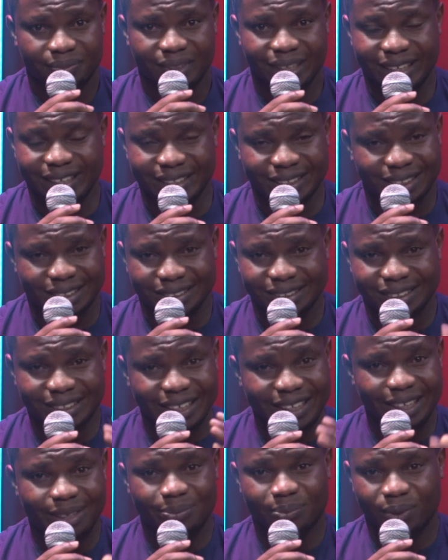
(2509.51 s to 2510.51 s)
In the
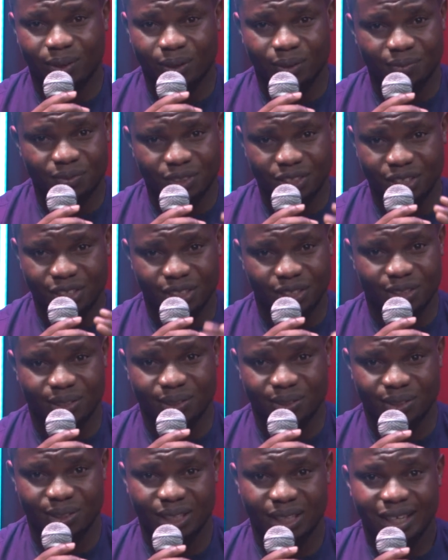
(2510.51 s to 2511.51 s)
name of
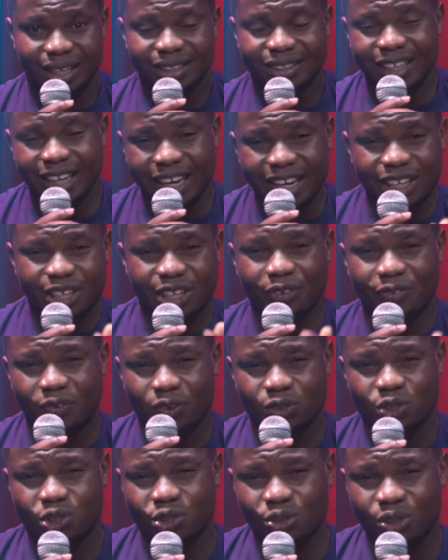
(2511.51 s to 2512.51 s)
Jesus. Thank you for
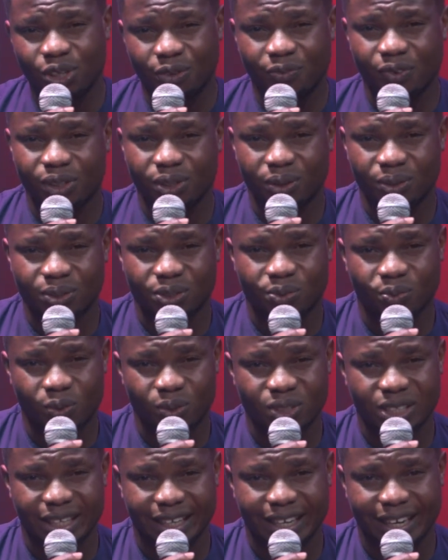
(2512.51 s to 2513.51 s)
tuning with us
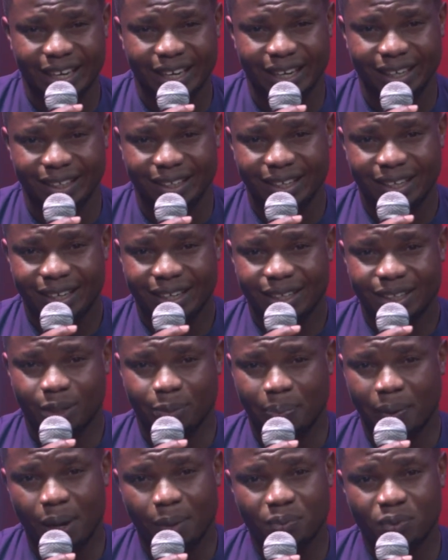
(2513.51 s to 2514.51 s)
once again. The
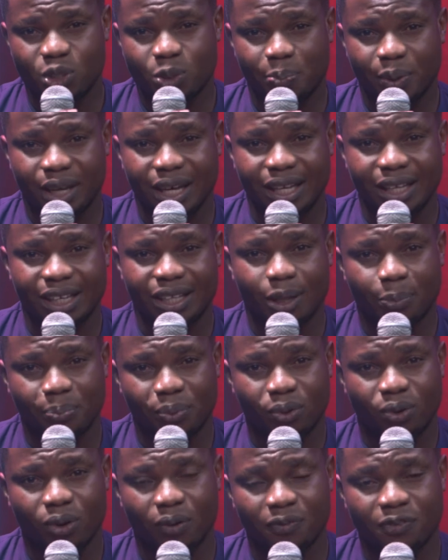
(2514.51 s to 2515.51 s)
Bible speaking in the
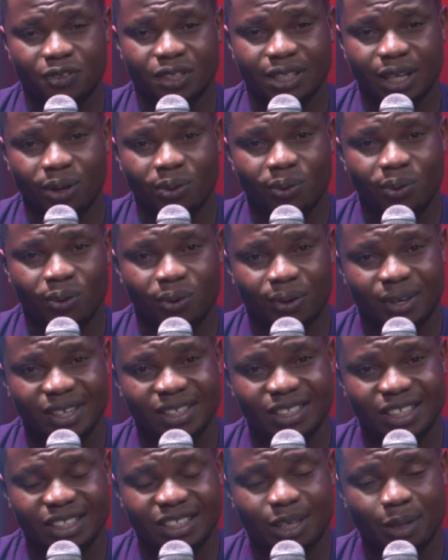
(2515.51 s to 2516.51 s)
book of Second
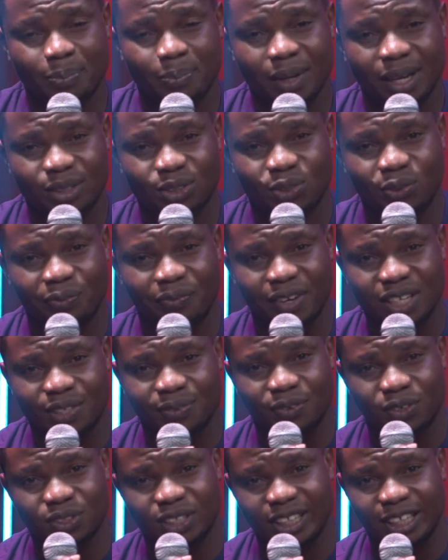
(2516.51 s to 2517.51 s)
Corinthians chapter two verse
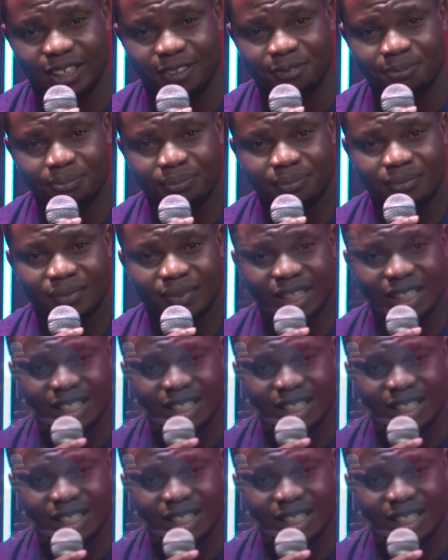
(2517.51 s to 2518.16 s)
fourteen. The